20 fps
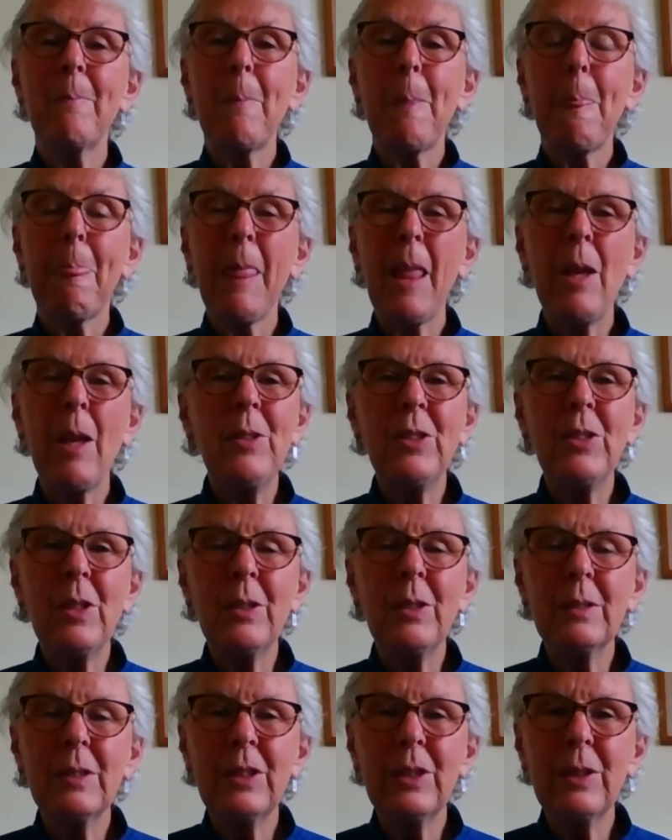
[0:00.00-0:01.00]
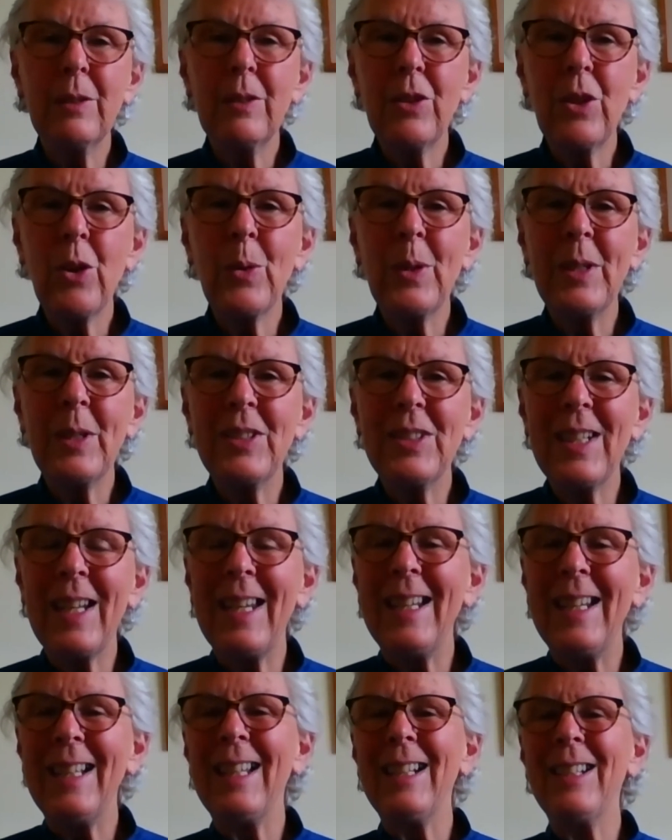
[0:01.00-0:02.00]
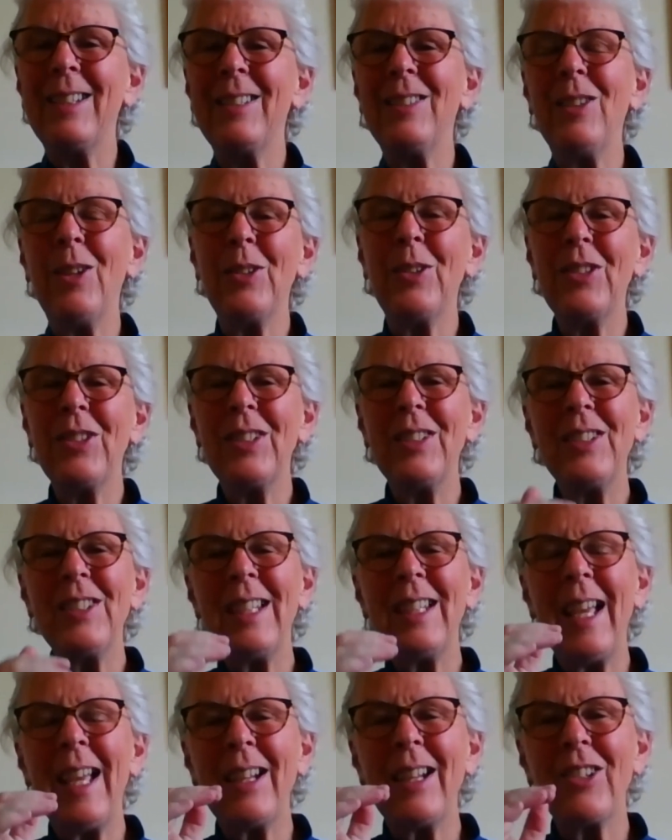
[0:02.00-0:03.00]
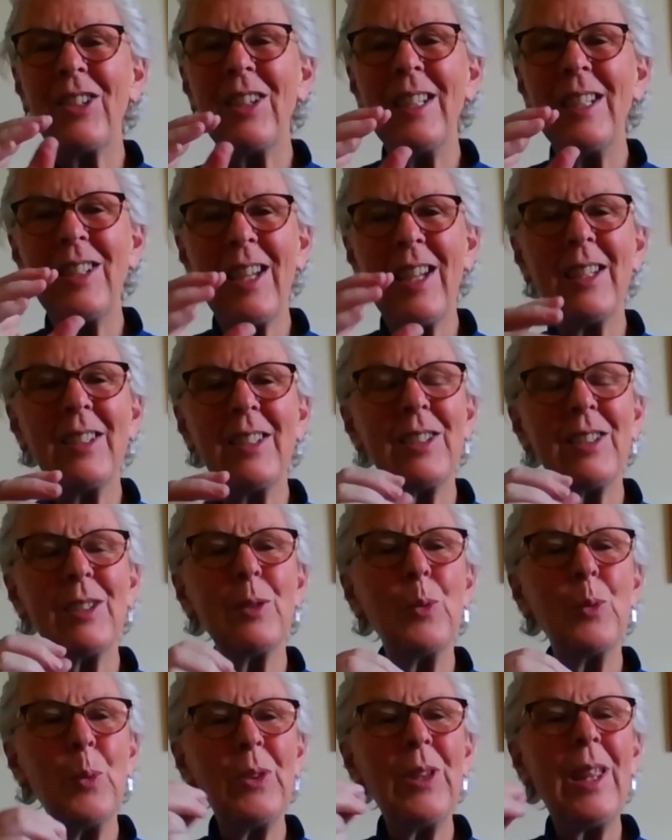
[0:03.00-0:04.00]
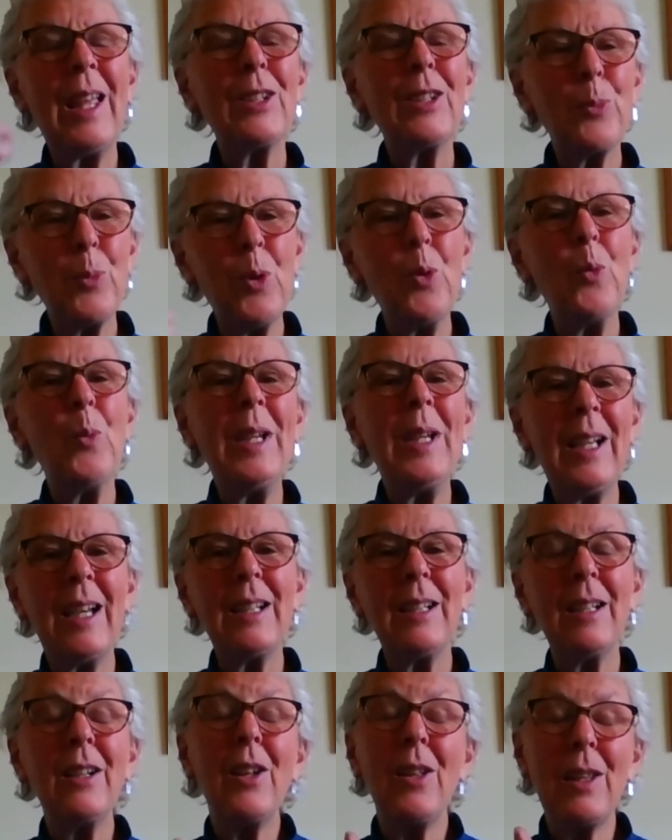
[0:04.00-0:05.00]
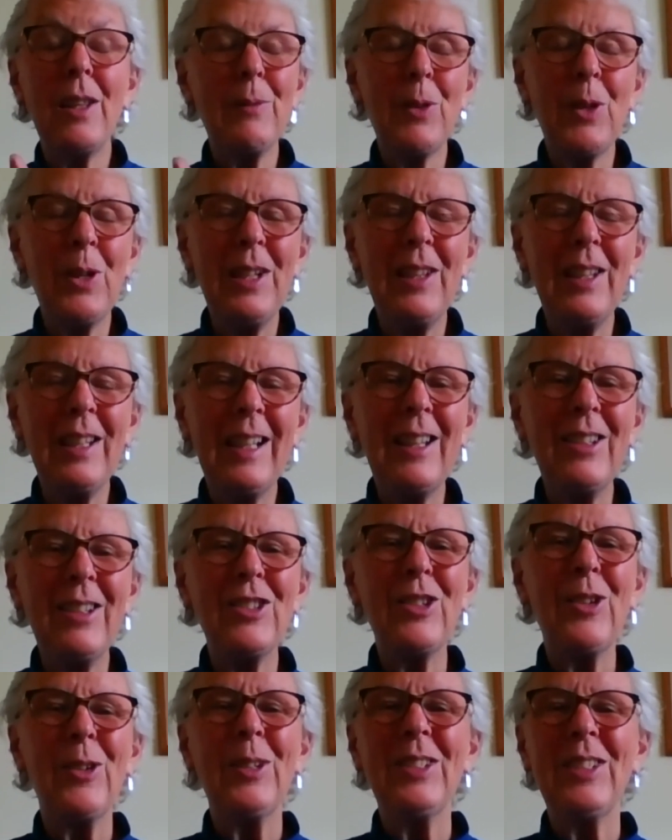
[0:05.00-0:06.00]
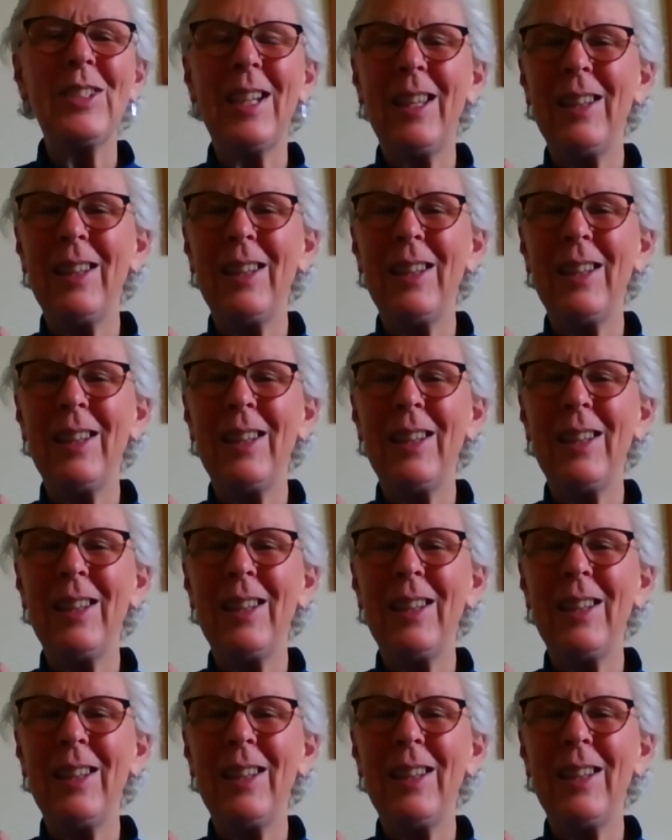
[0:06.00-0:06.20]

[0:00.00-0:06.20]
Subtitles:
it's not sort of Doris Day kind of nonsense. It actually does. That's what we kind of, not that I've got anything against Doris Day. I think